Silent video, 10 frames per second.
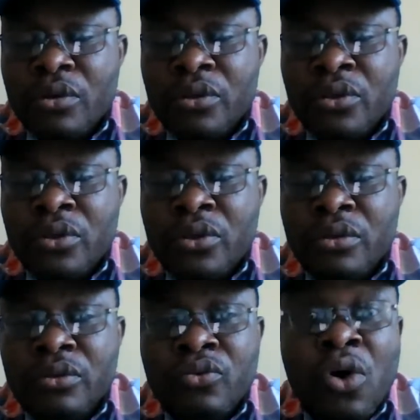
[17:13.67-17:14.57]

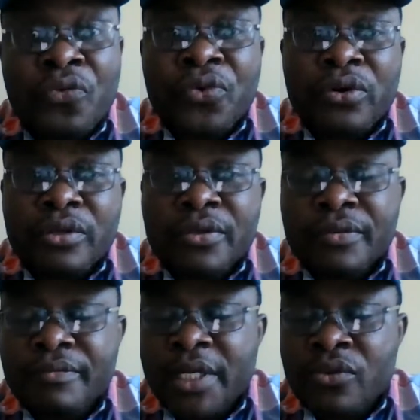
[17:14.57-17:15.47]
war
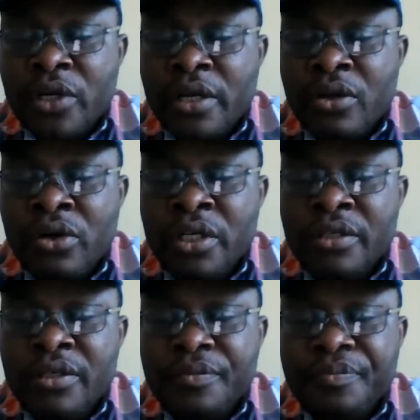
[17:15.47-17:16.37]
front. That's what I call
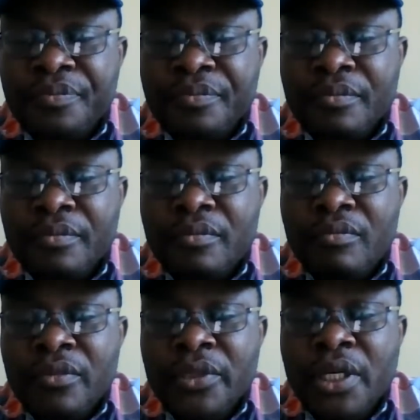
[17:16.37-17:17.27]
it.
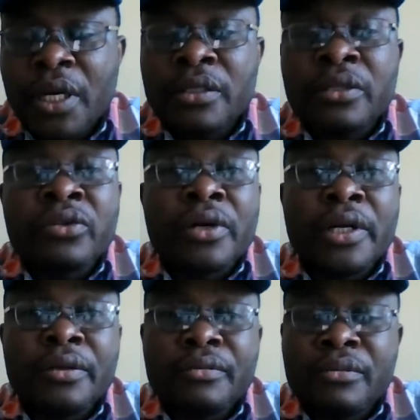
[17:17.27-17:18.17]
And the
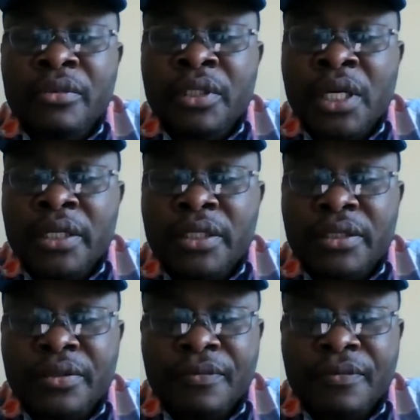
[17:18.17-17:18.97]
three dead.